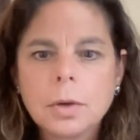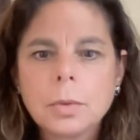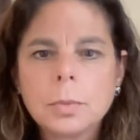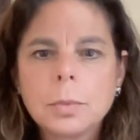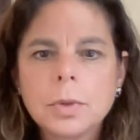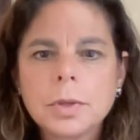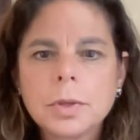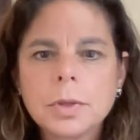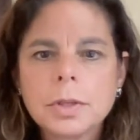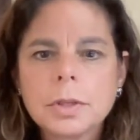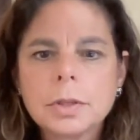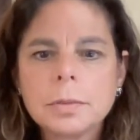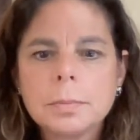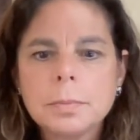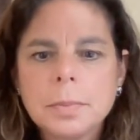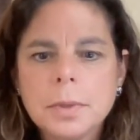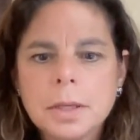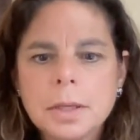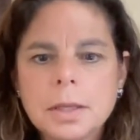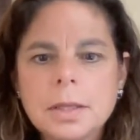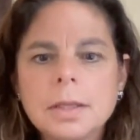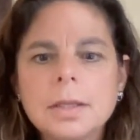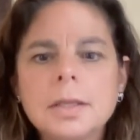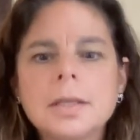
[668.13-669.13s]
One of the
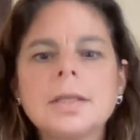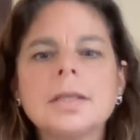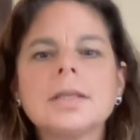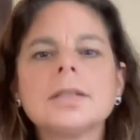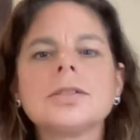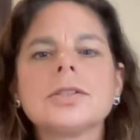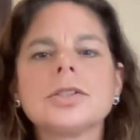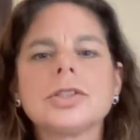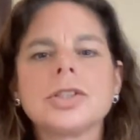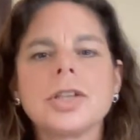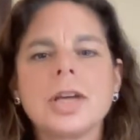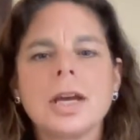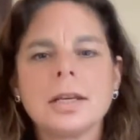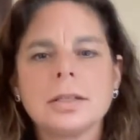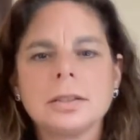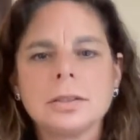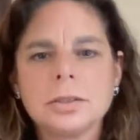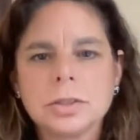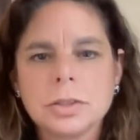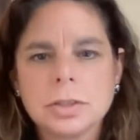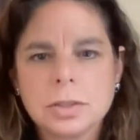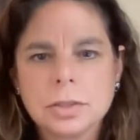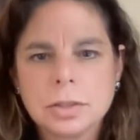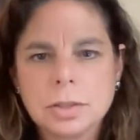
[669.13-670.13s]
biggest
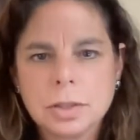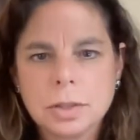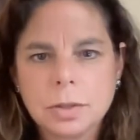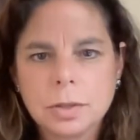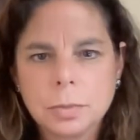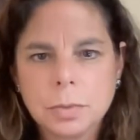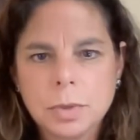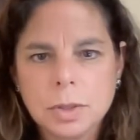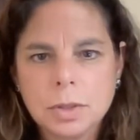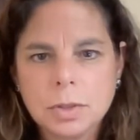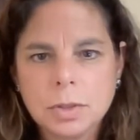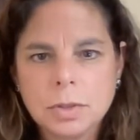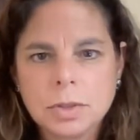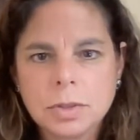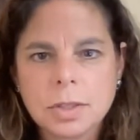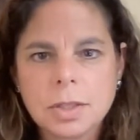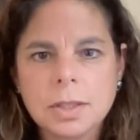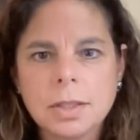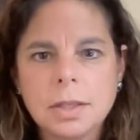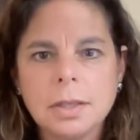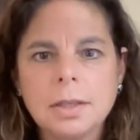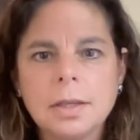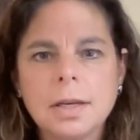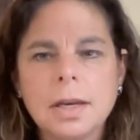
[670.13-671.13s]
challenges that we
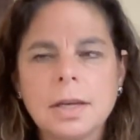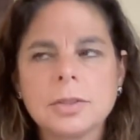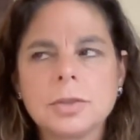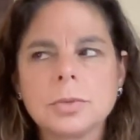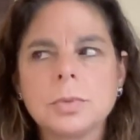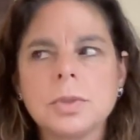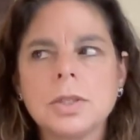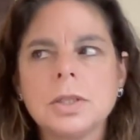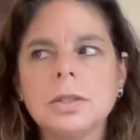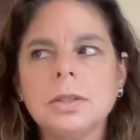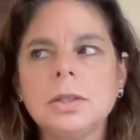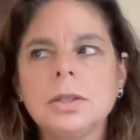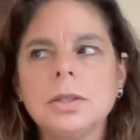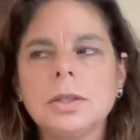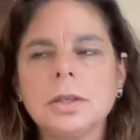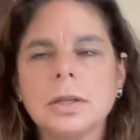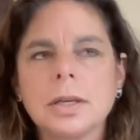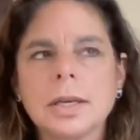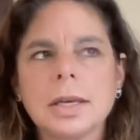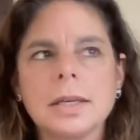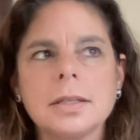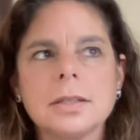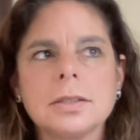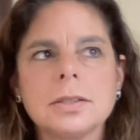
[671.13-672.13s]
see as we look
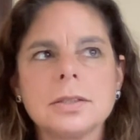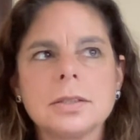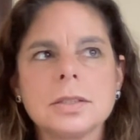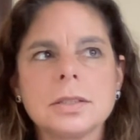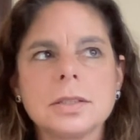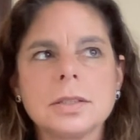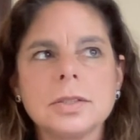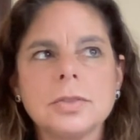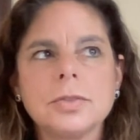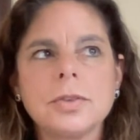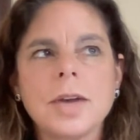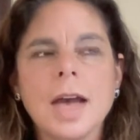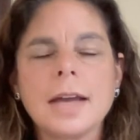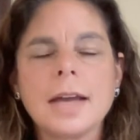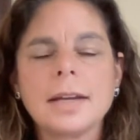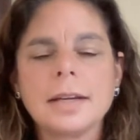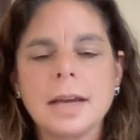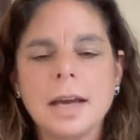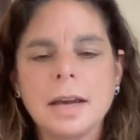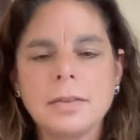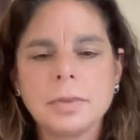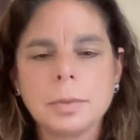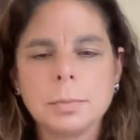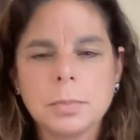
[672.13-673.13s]
is you've got to
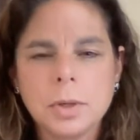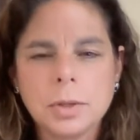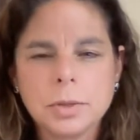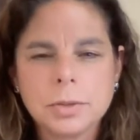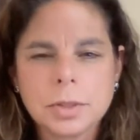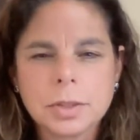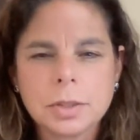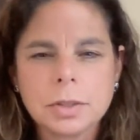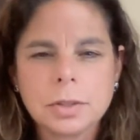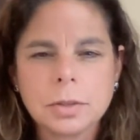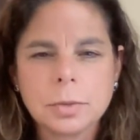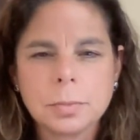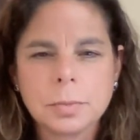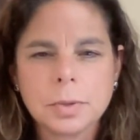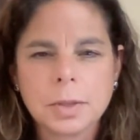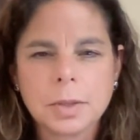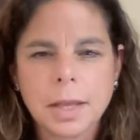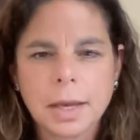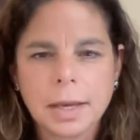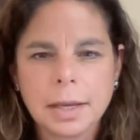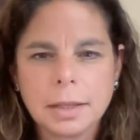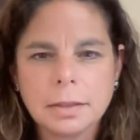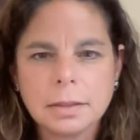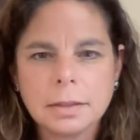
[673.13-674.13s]
have a multi-year
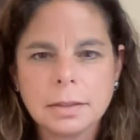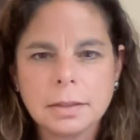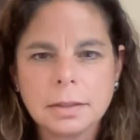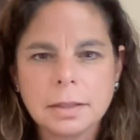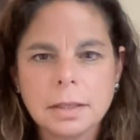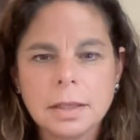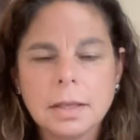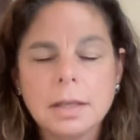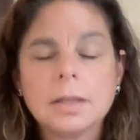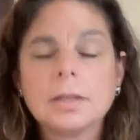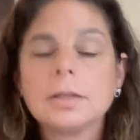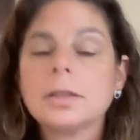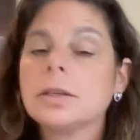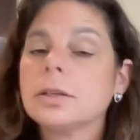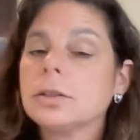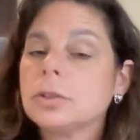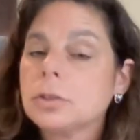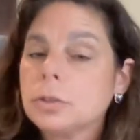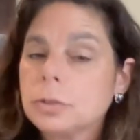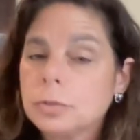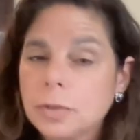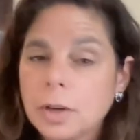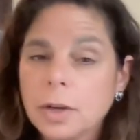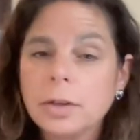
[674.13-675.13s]
plan that
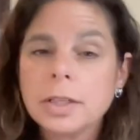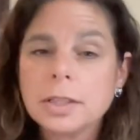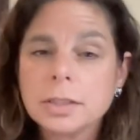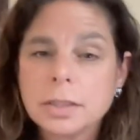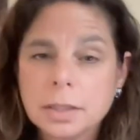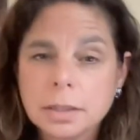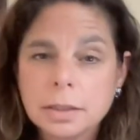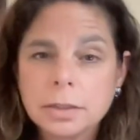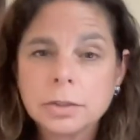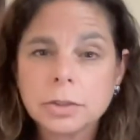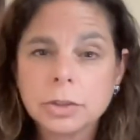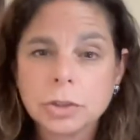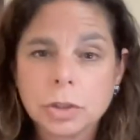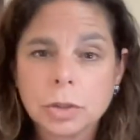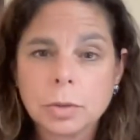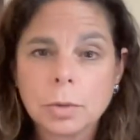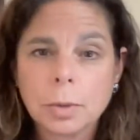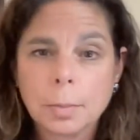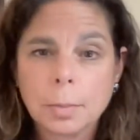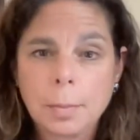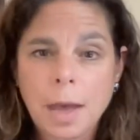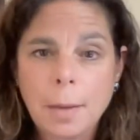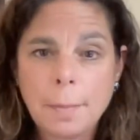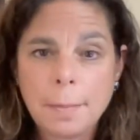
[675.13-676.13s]
you're very diligent
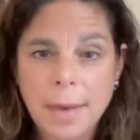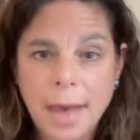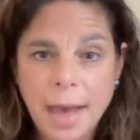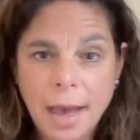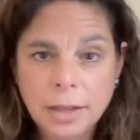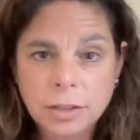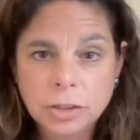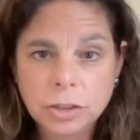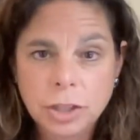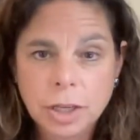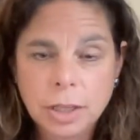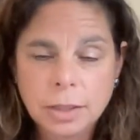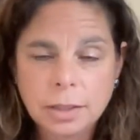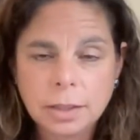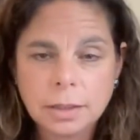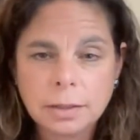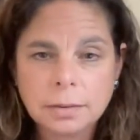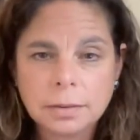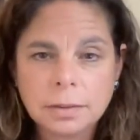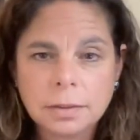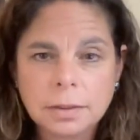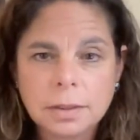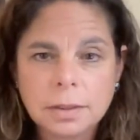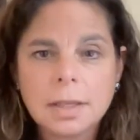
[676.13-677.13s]
about
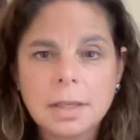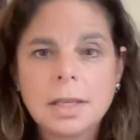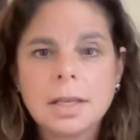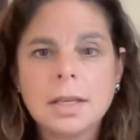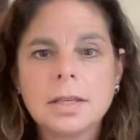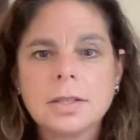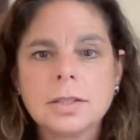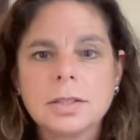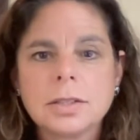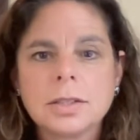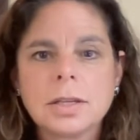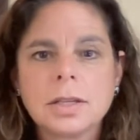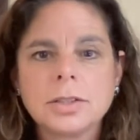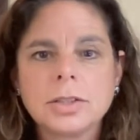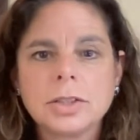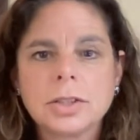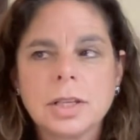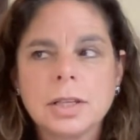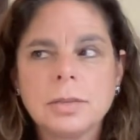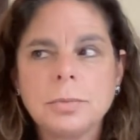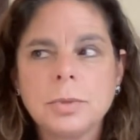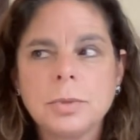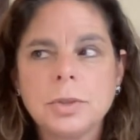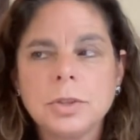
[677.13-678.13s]
back-checking, such
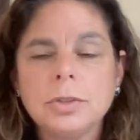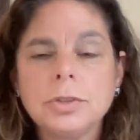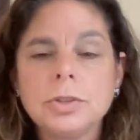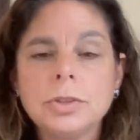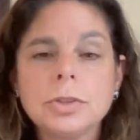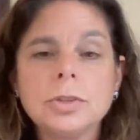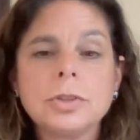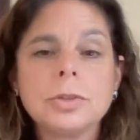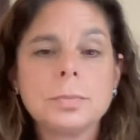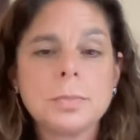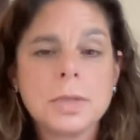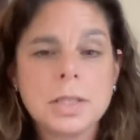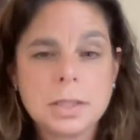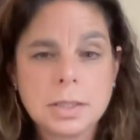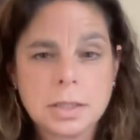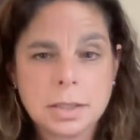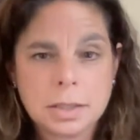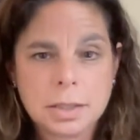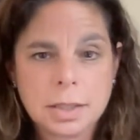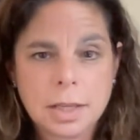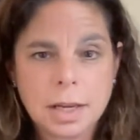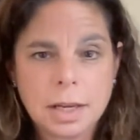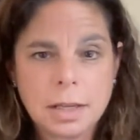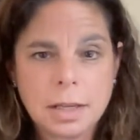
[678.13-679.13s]
that when you do your
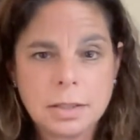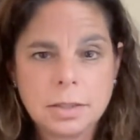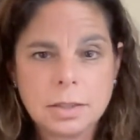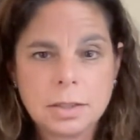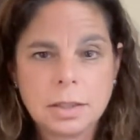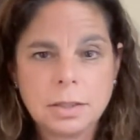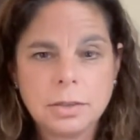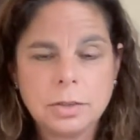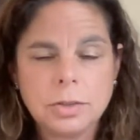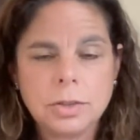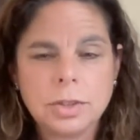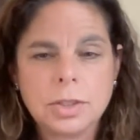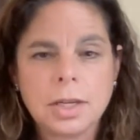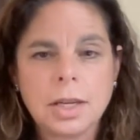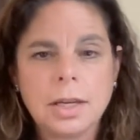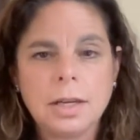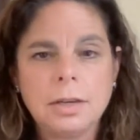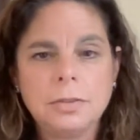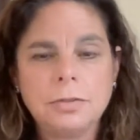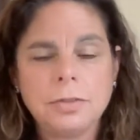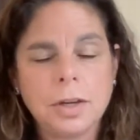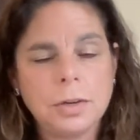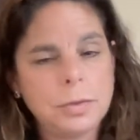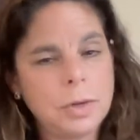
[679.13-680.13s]
business case and you say,
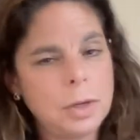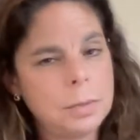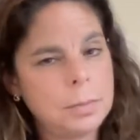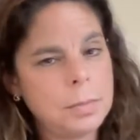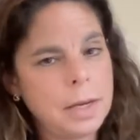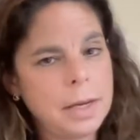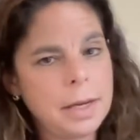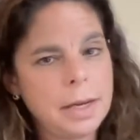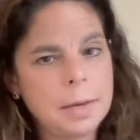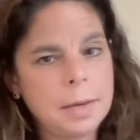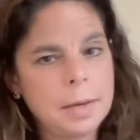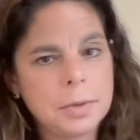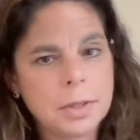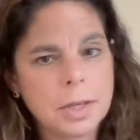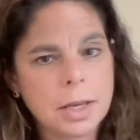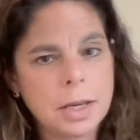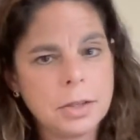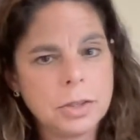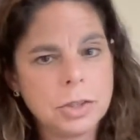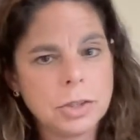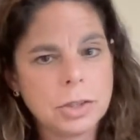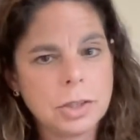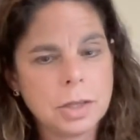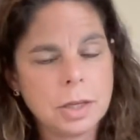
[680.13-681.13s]
if I run my
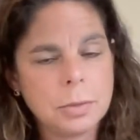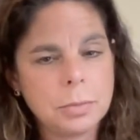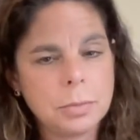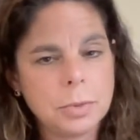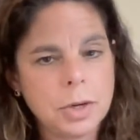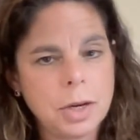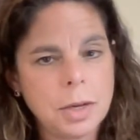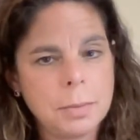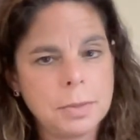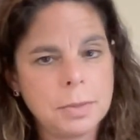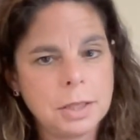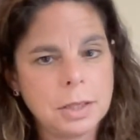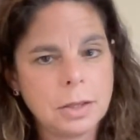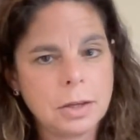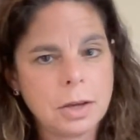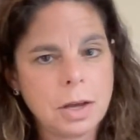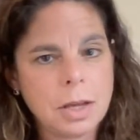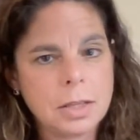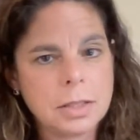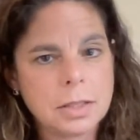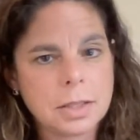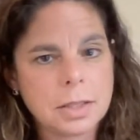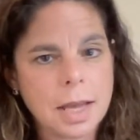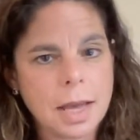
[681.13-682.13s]
application on-prem and it
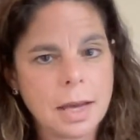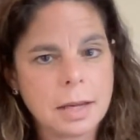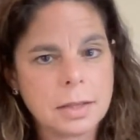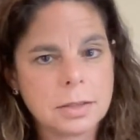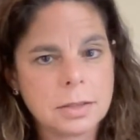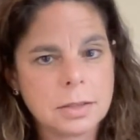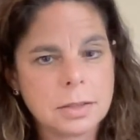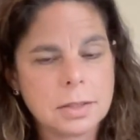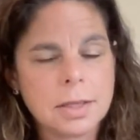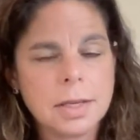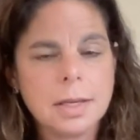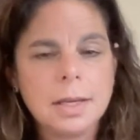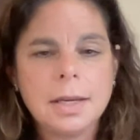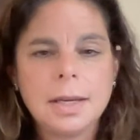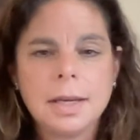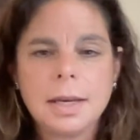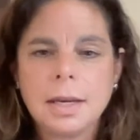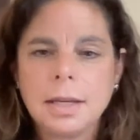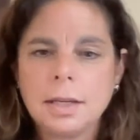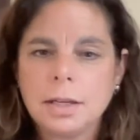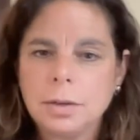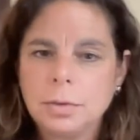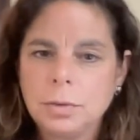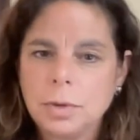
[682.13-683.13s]
costs X,
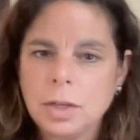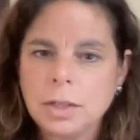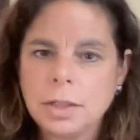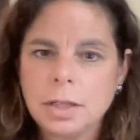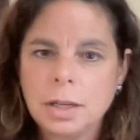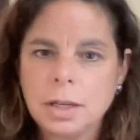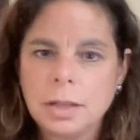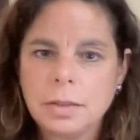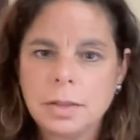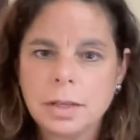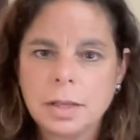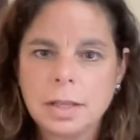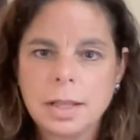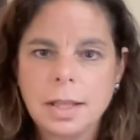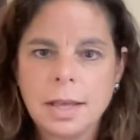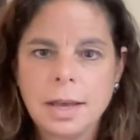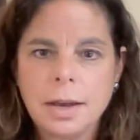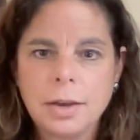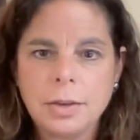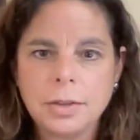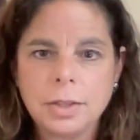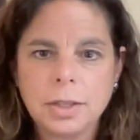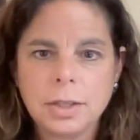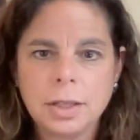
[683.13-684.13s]
and I run it on the
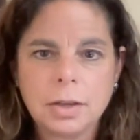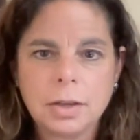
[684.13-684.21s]
cloud and it